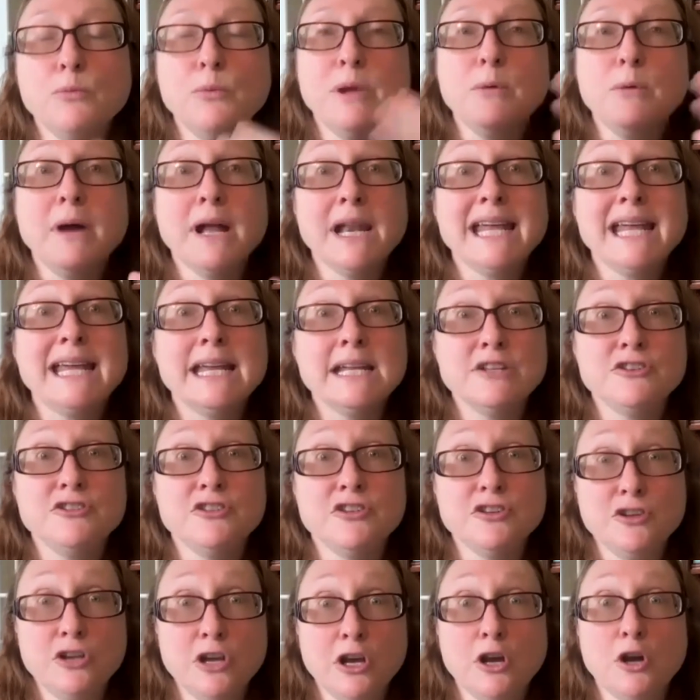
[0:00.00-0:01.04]
We want to get
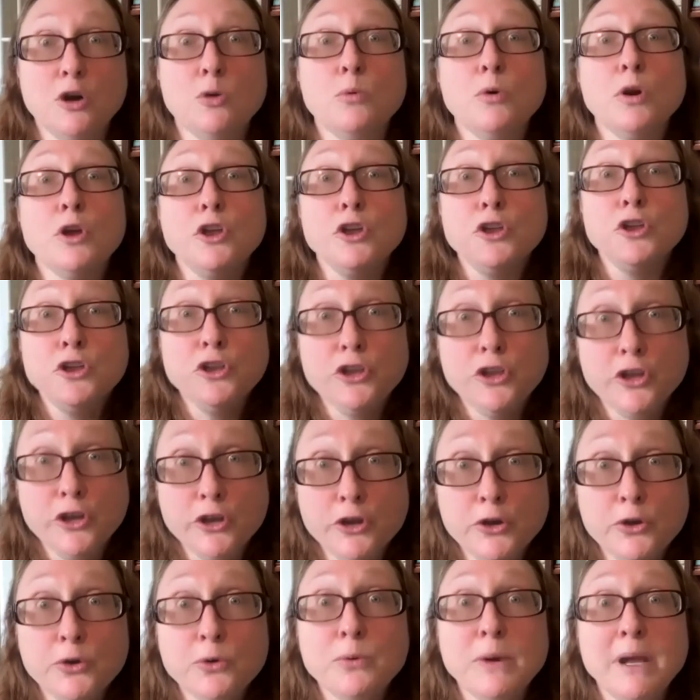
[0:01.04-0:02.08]
to know
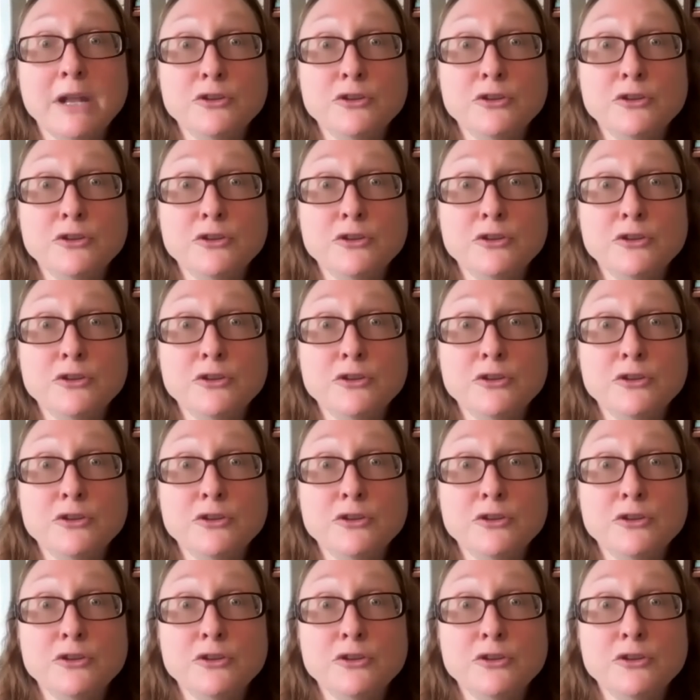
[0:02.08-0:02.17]
you